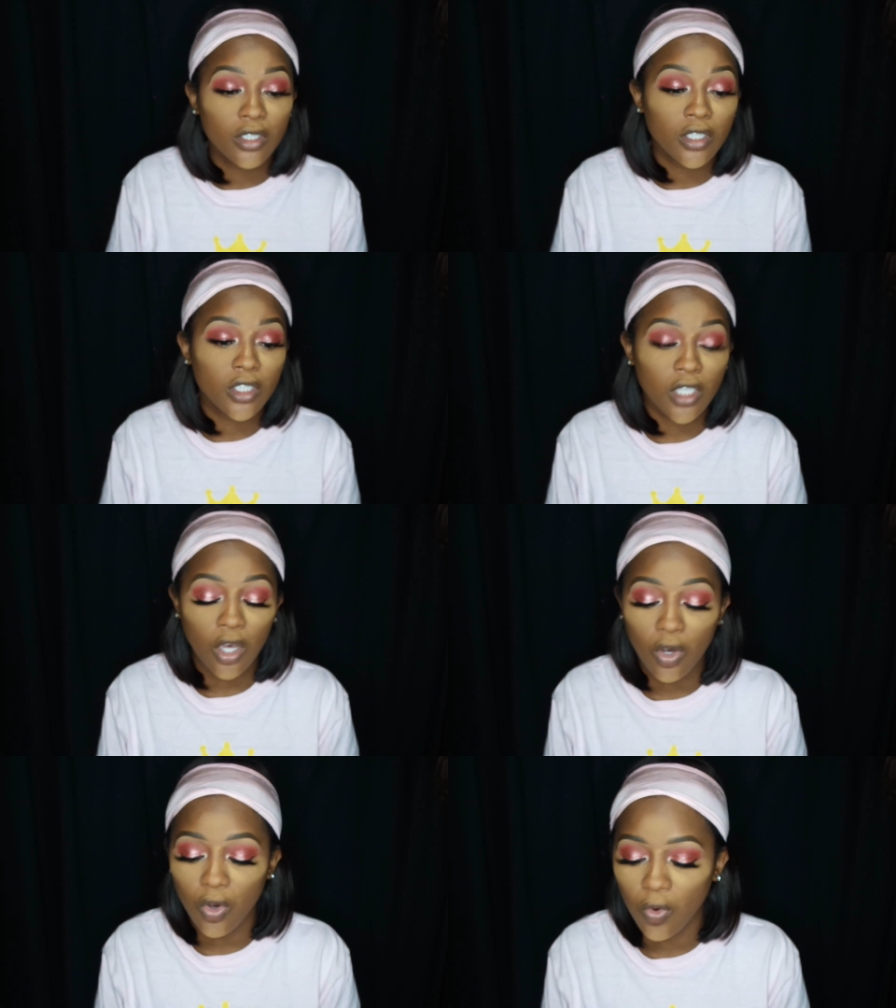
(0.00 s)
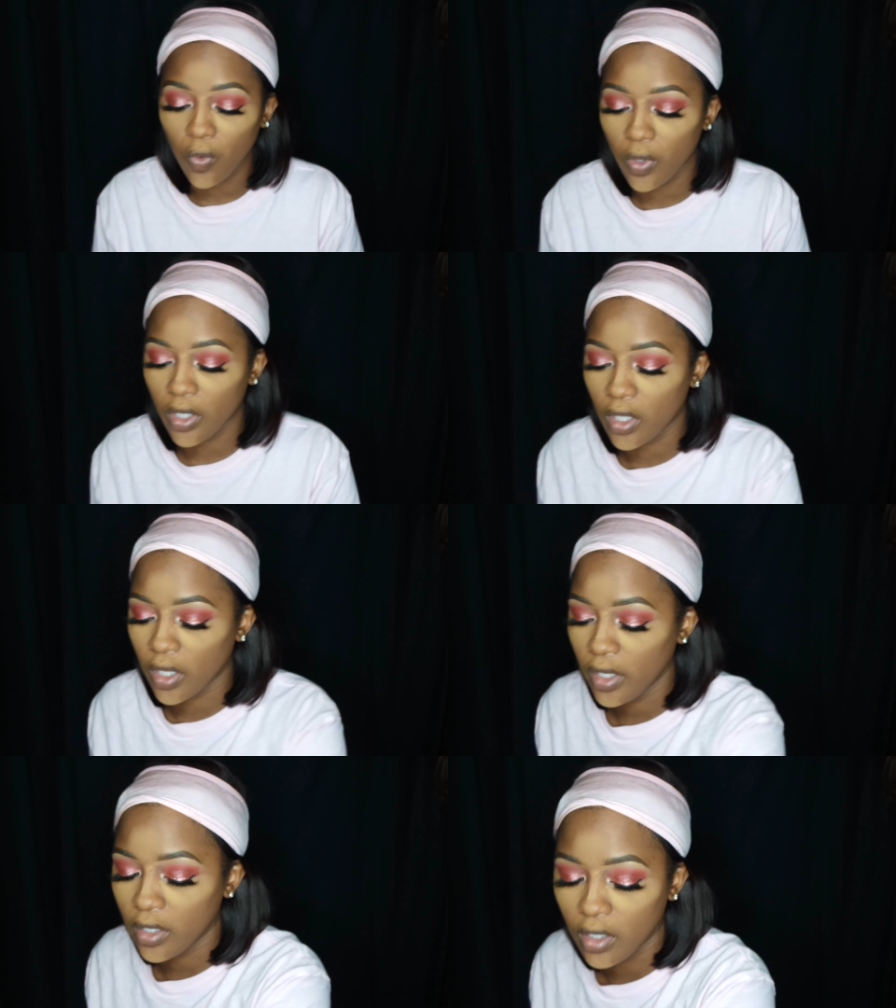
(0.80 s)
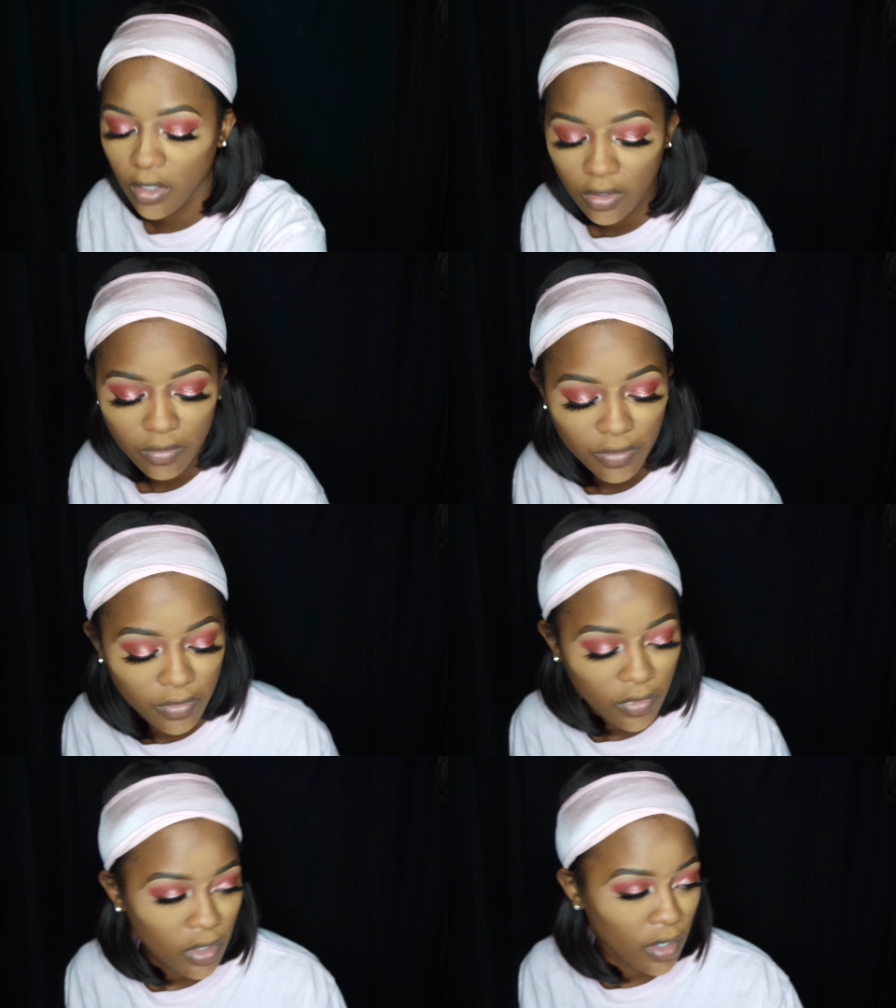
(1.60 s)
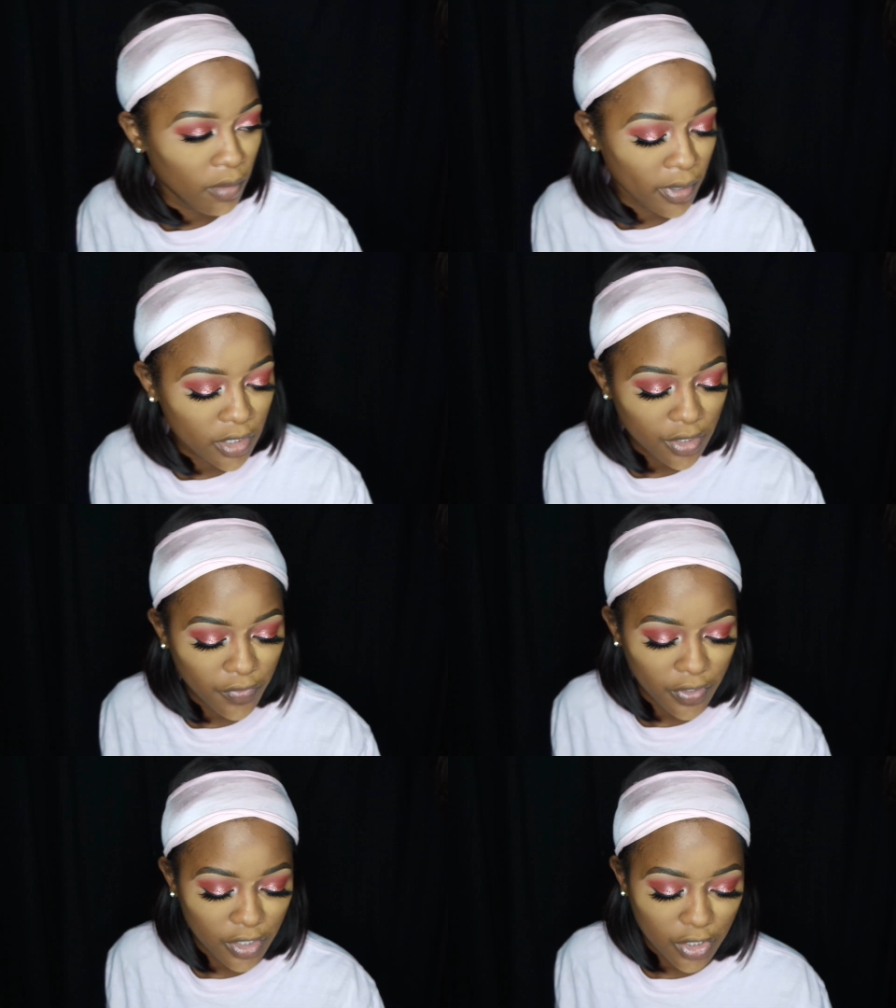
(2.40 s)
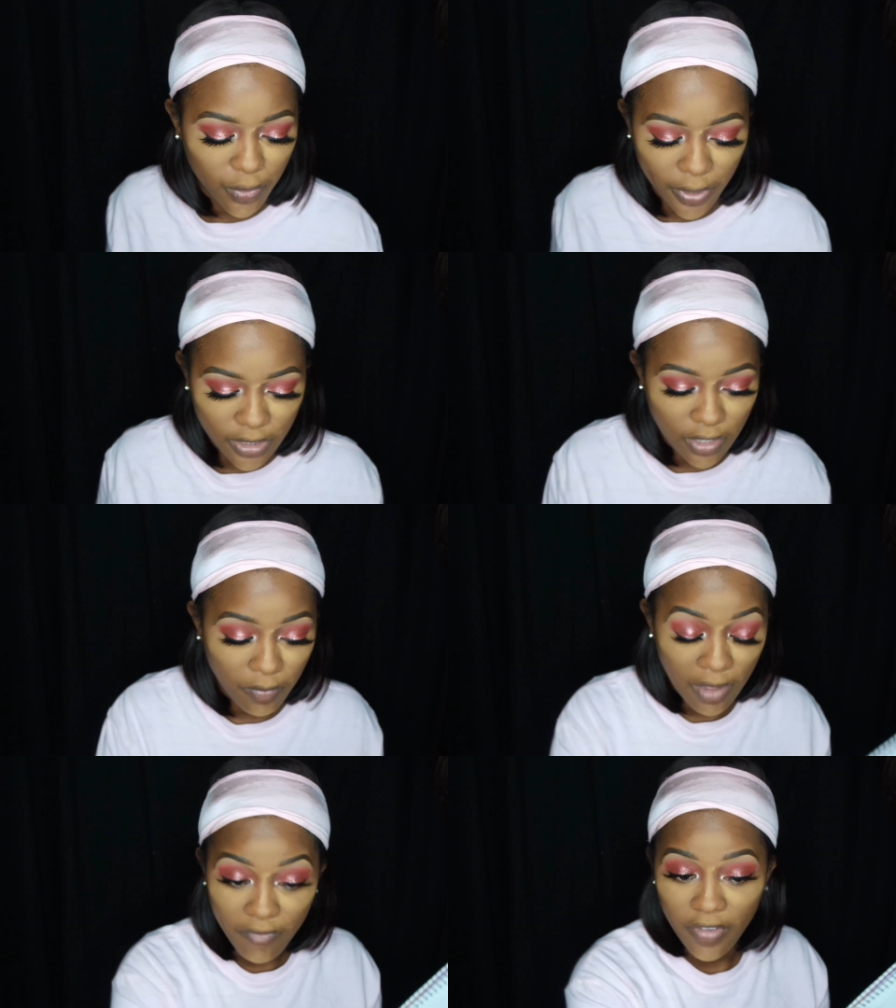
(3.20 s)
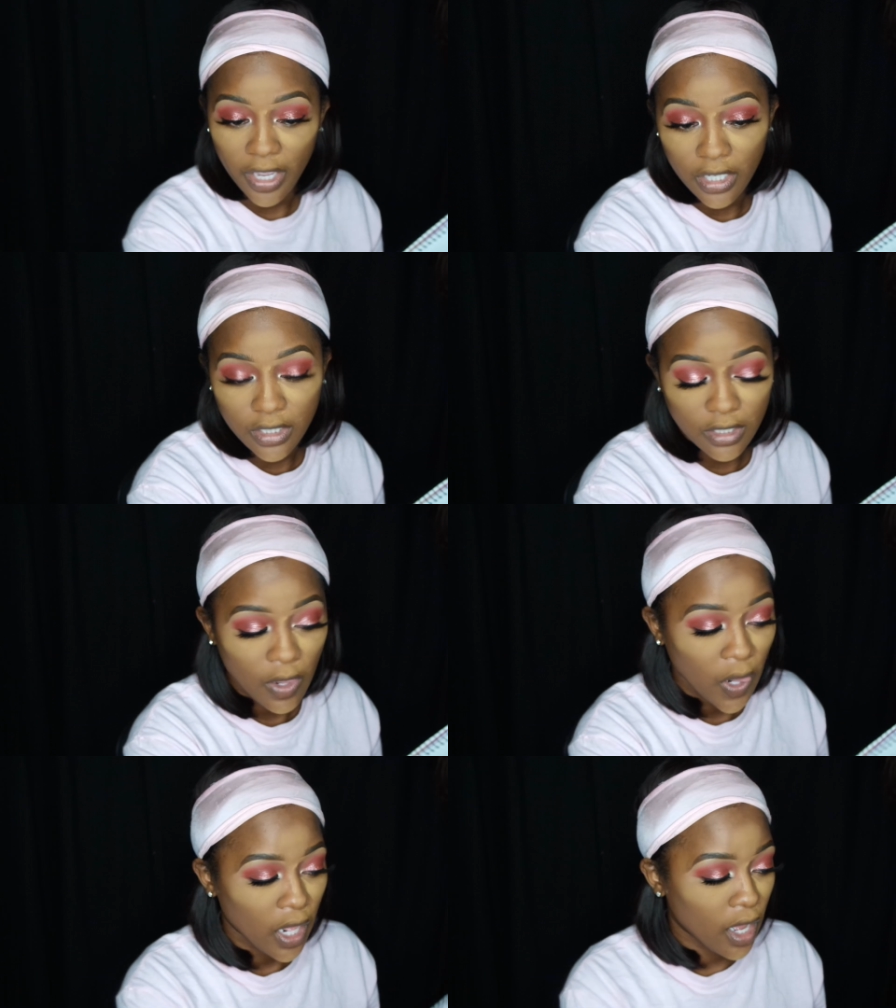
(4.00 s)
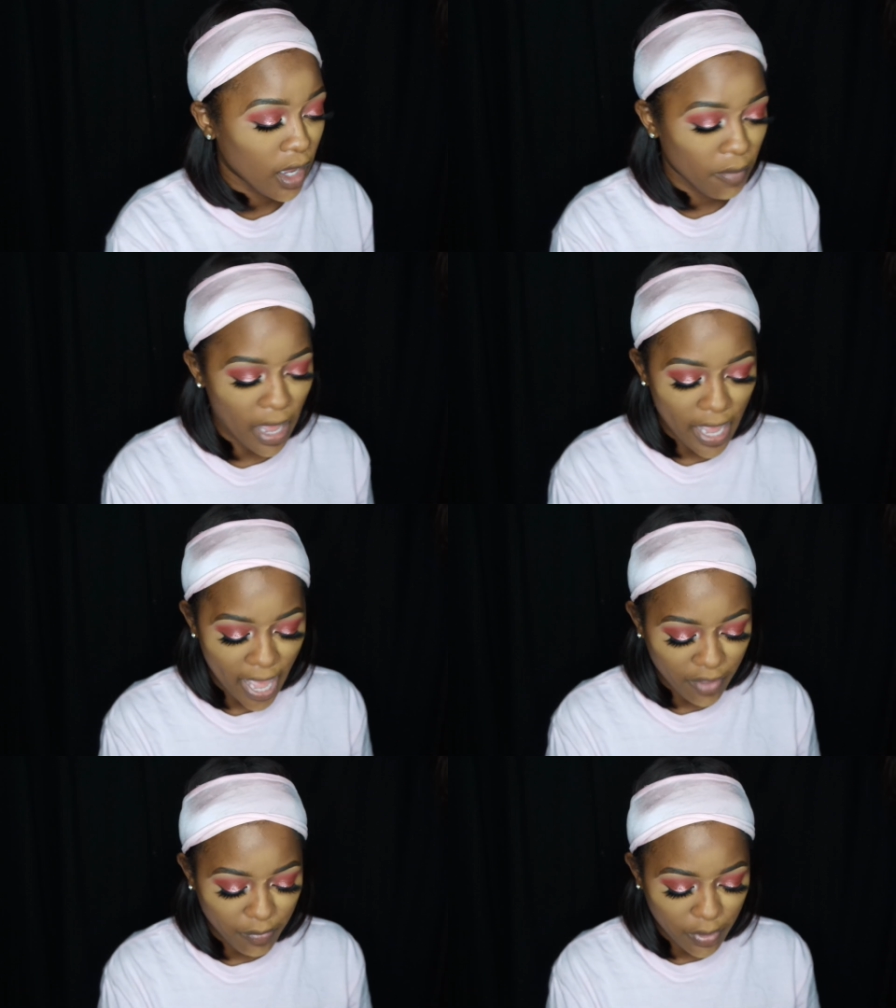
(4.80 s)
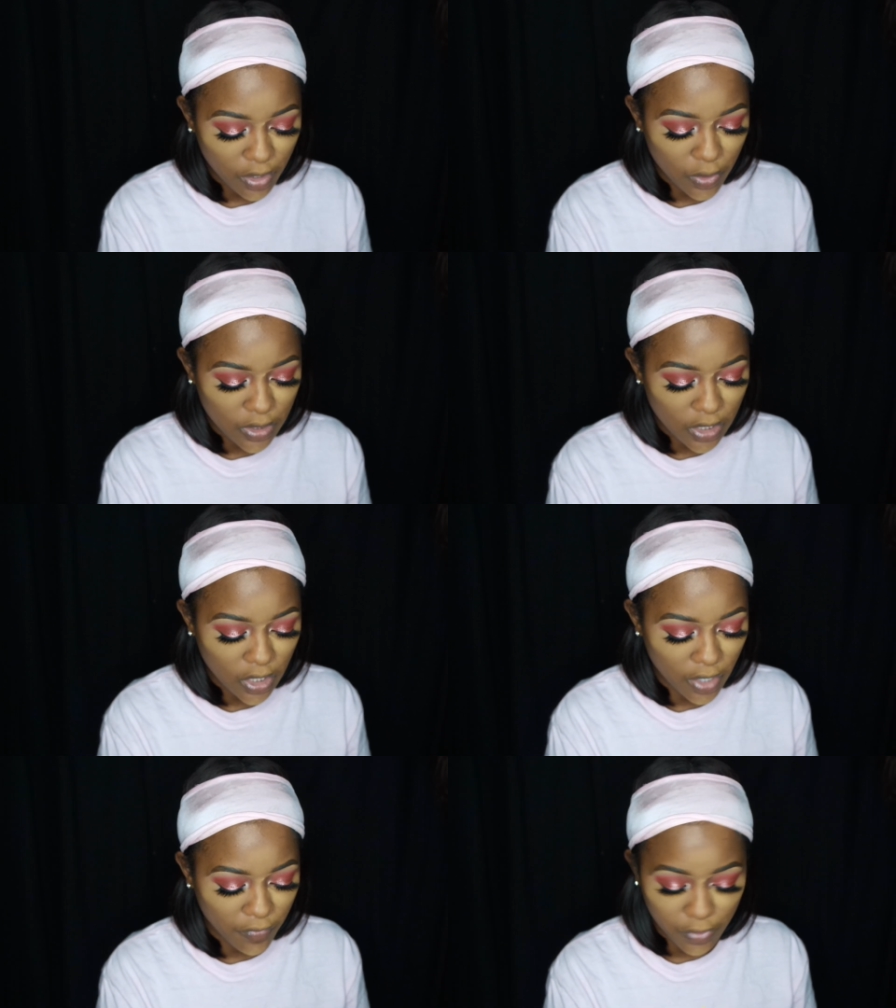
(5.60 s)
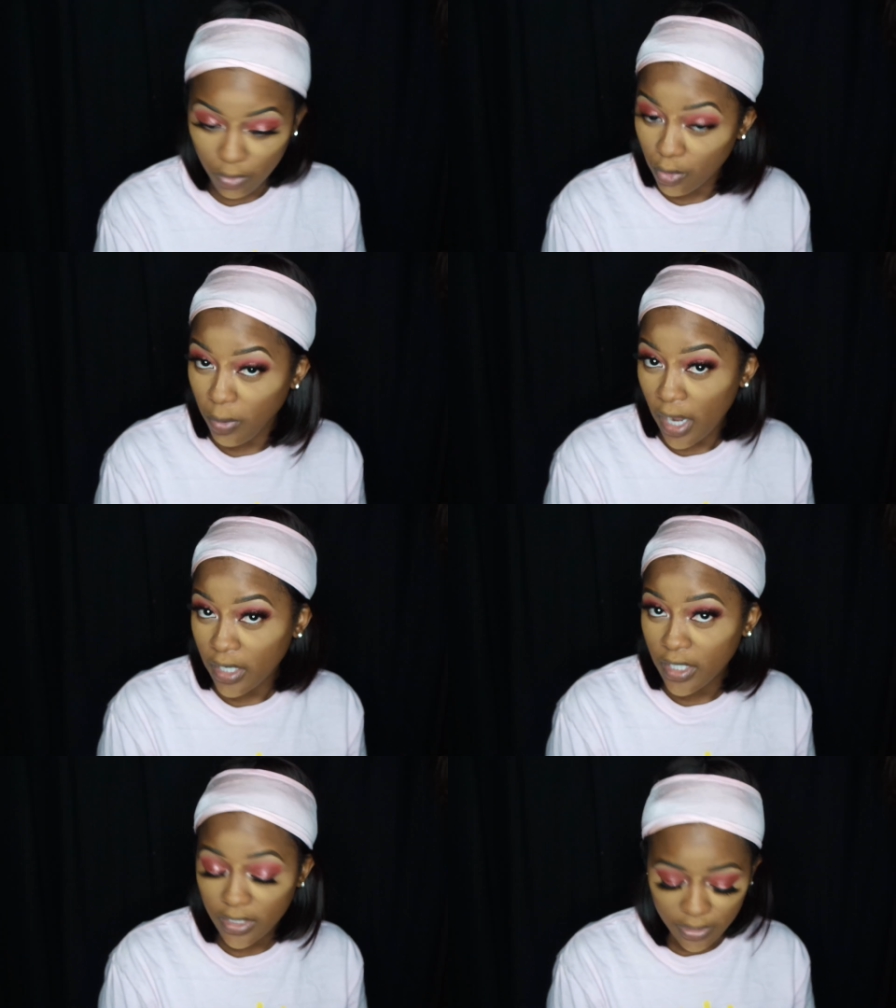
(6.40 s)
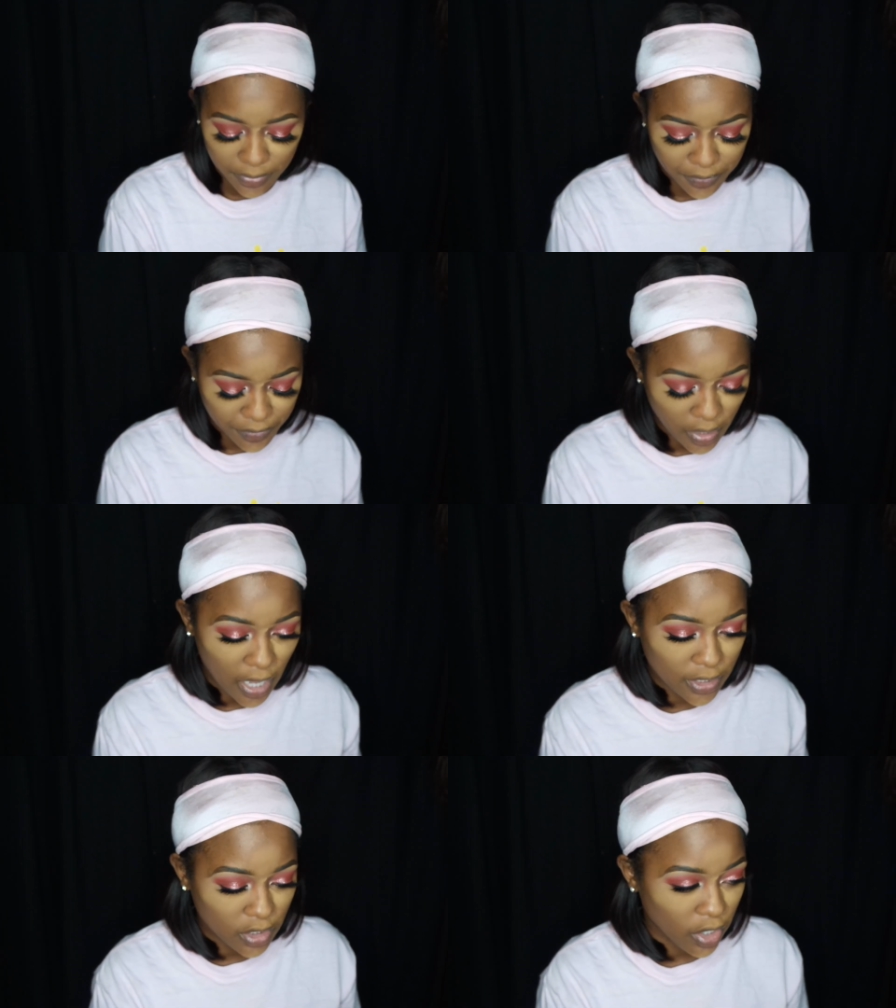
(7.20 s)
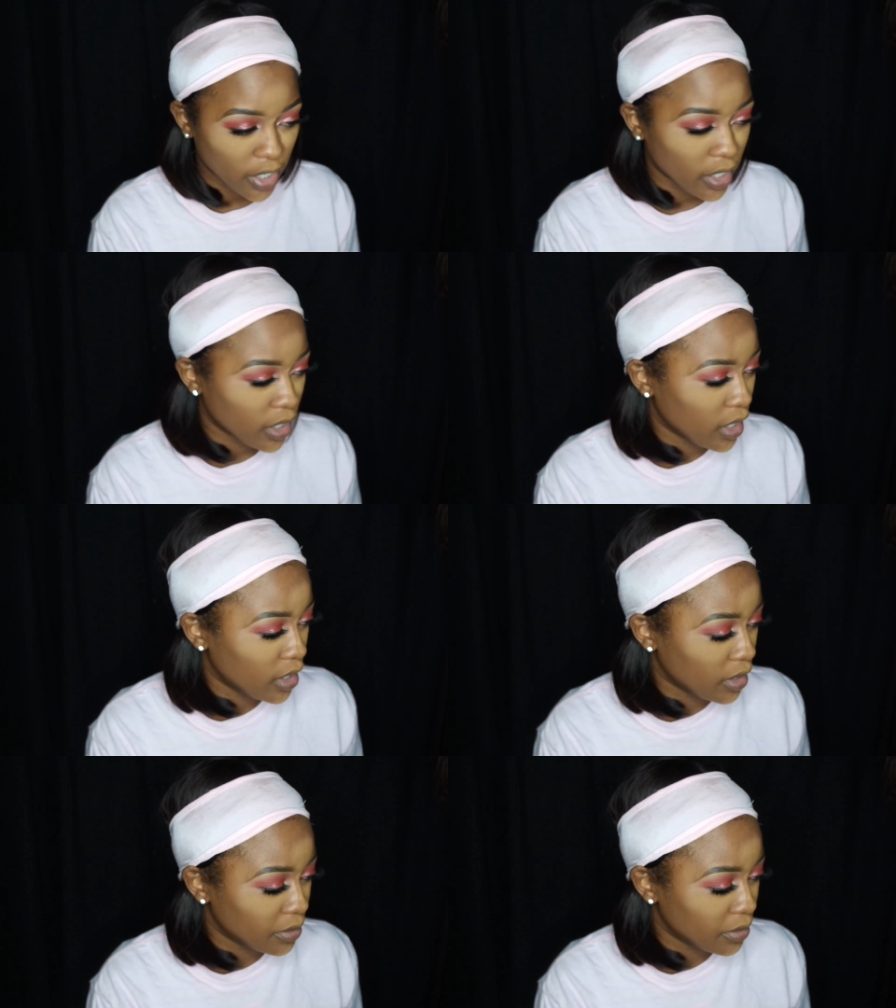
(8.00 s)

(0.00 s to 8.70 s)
So yeah, I'm about to finish the rest of my face. I have been using a few new products. But